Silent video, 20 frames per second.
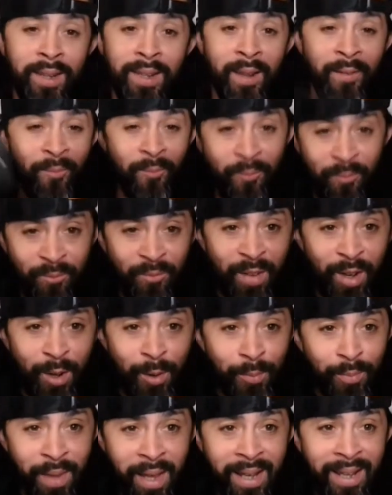They
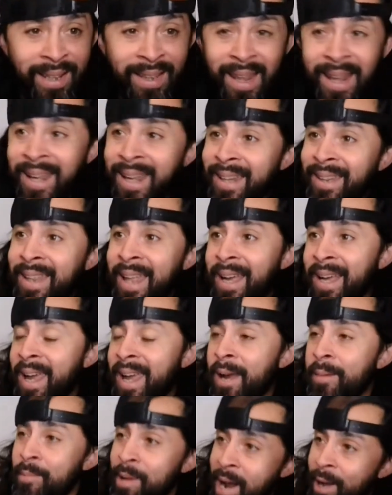film, they get that
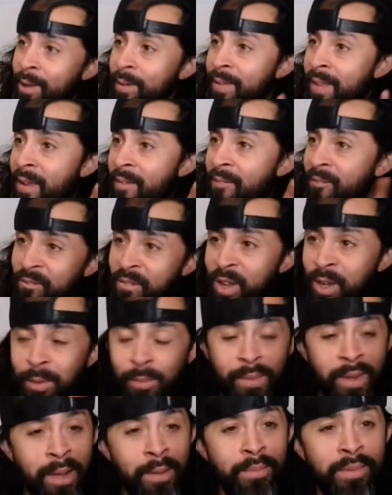camera out and they
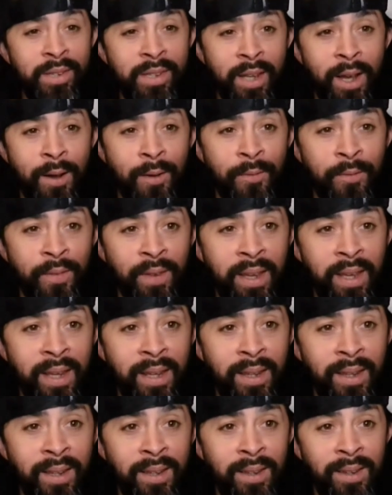film themselves
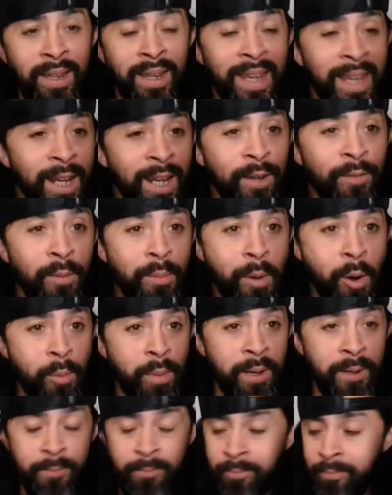in the heat of a
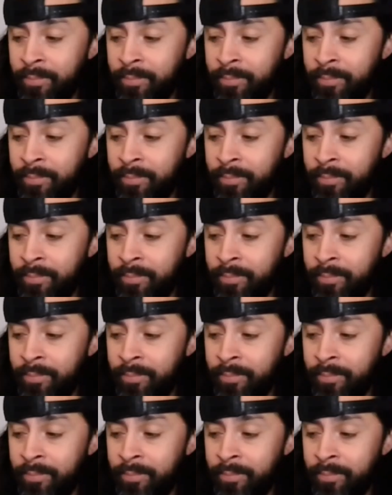moment.